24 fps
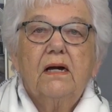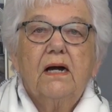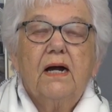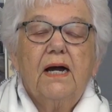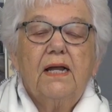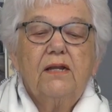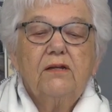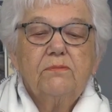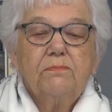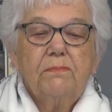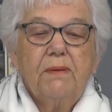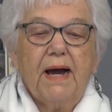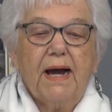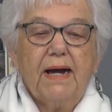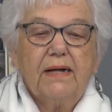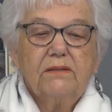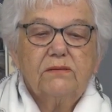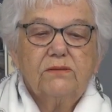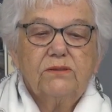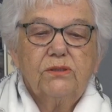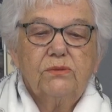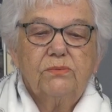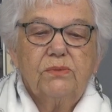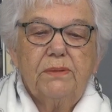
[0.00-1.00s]
I look
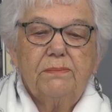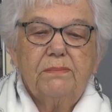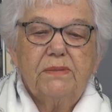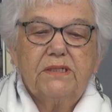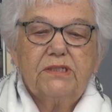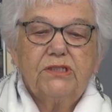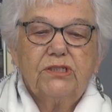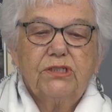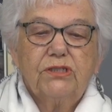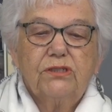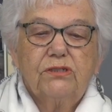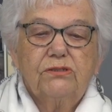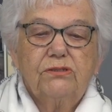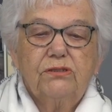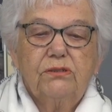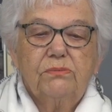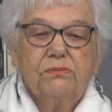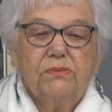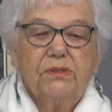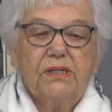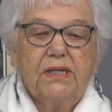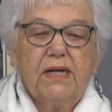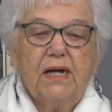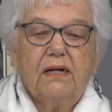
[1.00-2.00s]
back to when my children
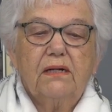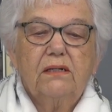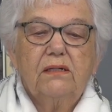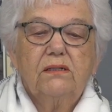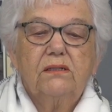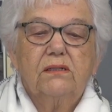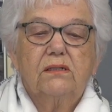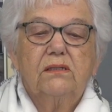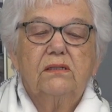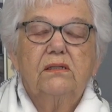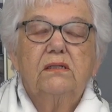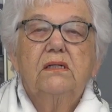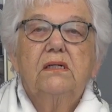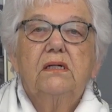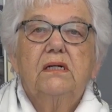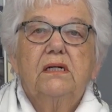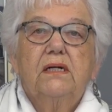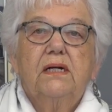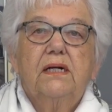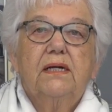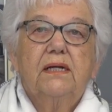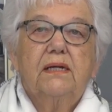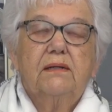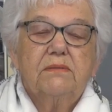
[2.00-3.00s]
were younger
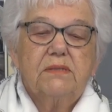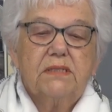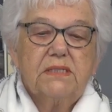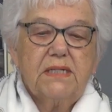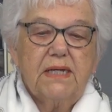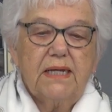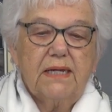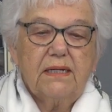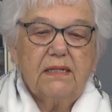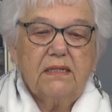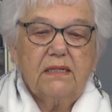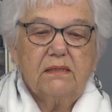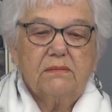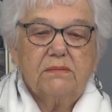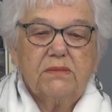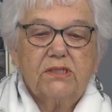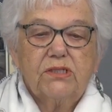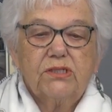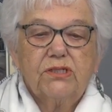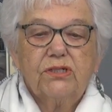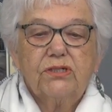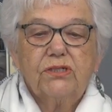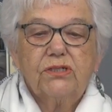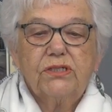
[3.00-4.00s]
and I was taking them to
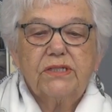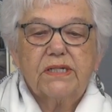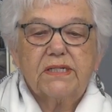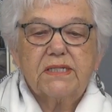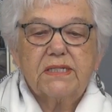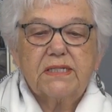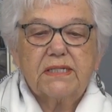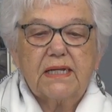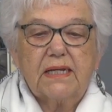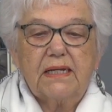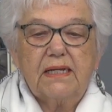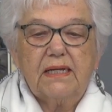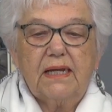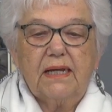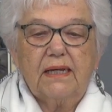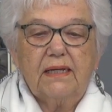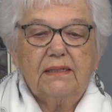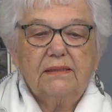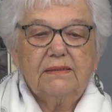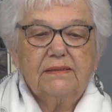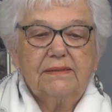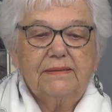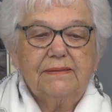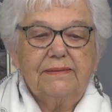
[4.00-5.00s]
church on
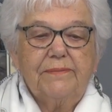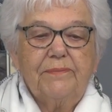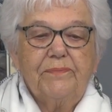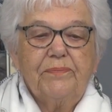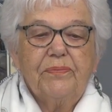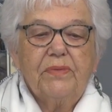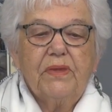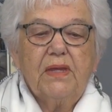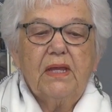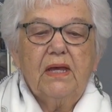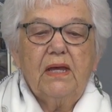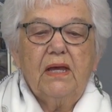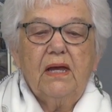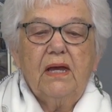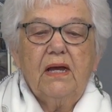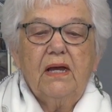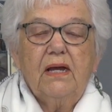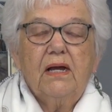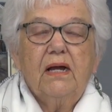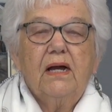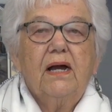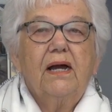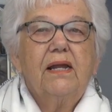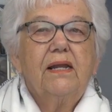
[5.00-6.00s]
Sunday,
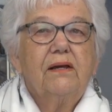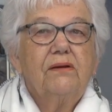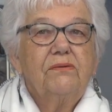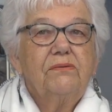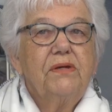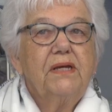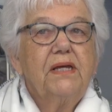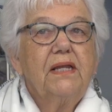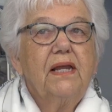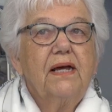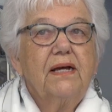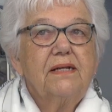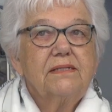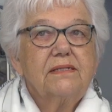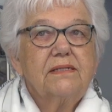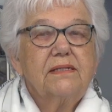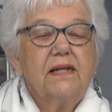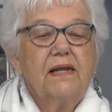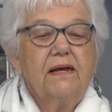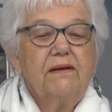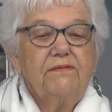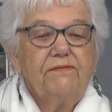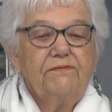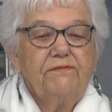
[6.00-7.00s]
and I realized that
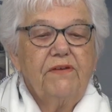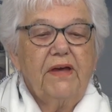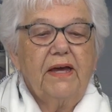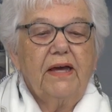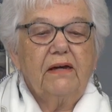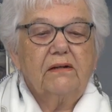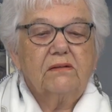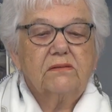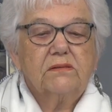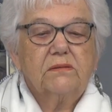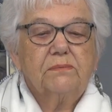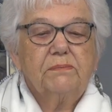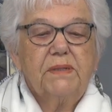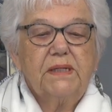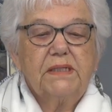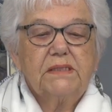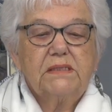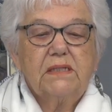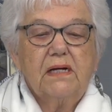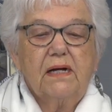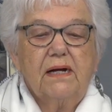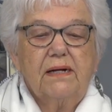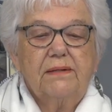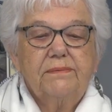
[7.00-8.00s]
I failed big
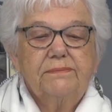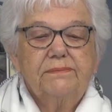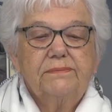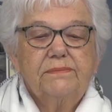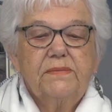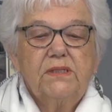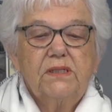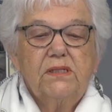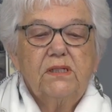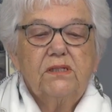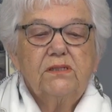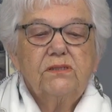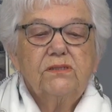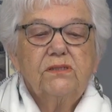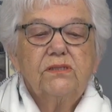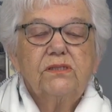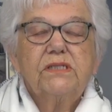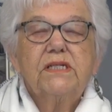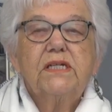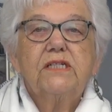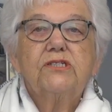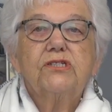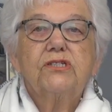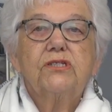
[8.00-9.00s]
time to
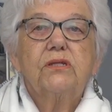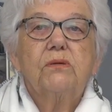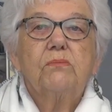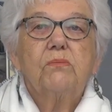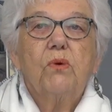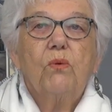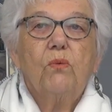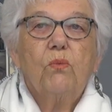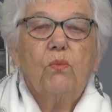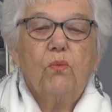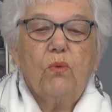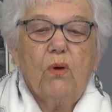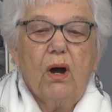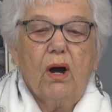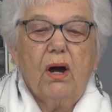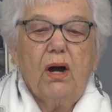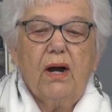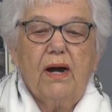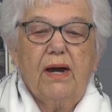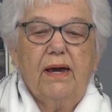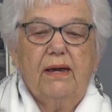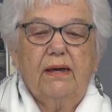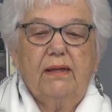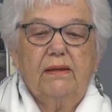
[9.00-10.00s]
teach them
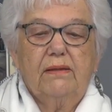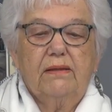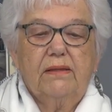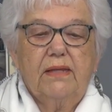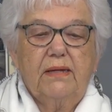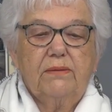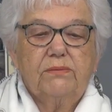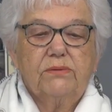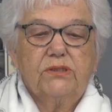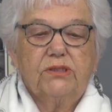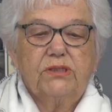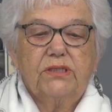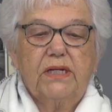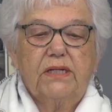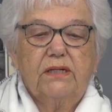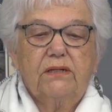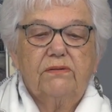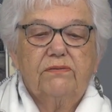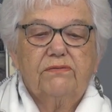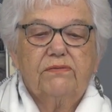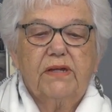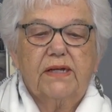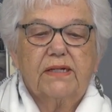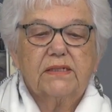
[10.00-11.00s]
why they were
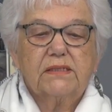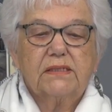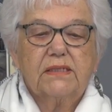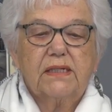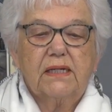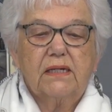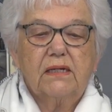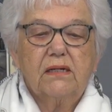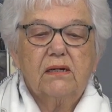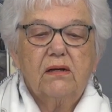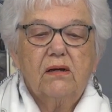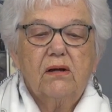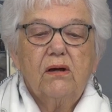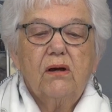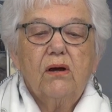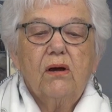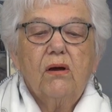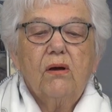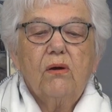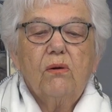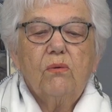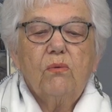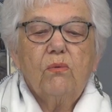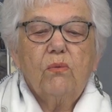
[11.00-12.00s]
genuflecting,
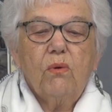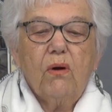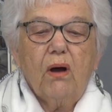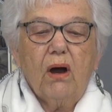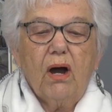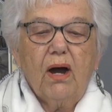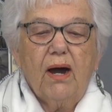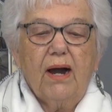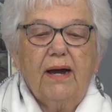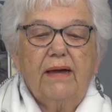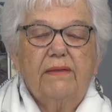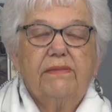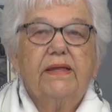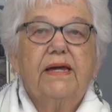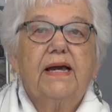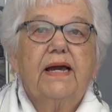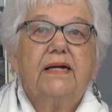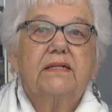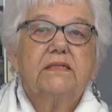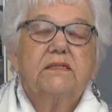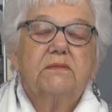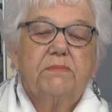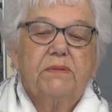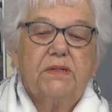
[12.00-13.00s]
why they
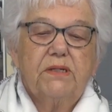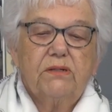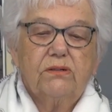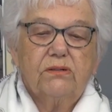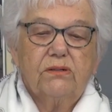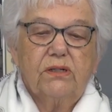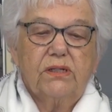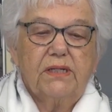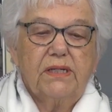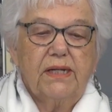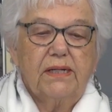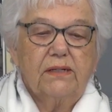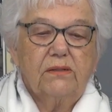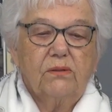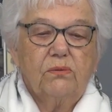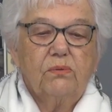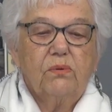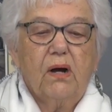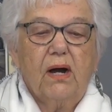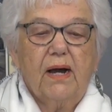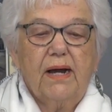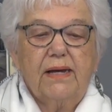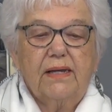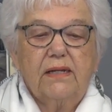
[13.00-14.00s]
had to be good and
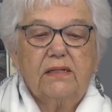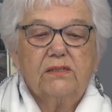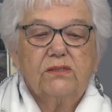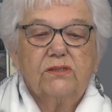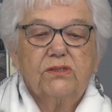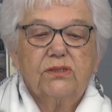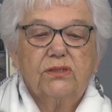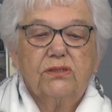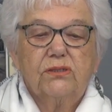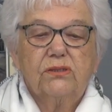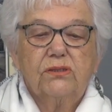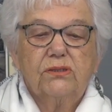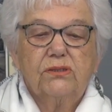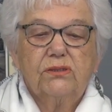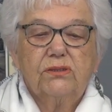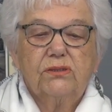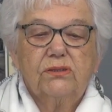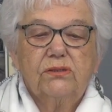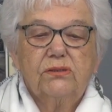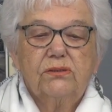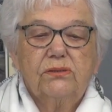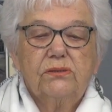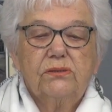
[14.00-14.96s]
quiet in church.